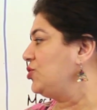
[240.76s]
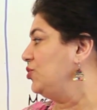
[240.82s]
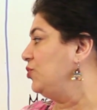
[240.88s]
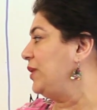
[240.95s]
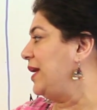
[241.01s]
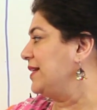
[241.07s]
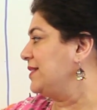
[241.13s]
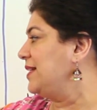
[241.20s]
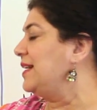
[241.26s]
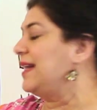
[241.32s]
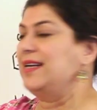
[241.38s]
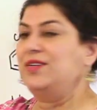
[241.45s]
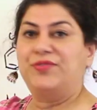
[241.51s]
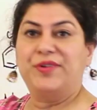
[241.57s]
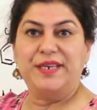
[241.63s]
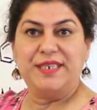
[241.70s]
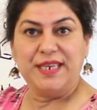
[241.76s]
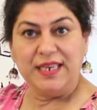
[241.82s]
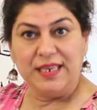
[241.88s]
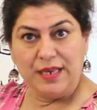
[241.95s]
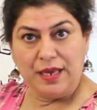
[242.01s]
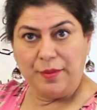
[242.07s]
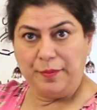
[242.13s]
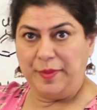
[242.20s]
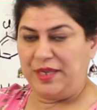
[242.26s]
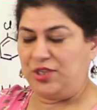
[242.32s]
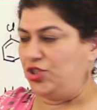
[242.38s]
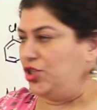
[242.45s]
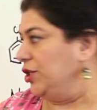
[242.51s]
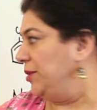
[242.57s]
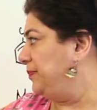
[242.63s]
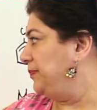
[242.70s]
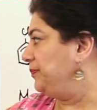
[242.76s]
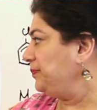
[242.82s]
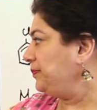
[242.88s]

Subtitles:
is known as the nitrating mixture.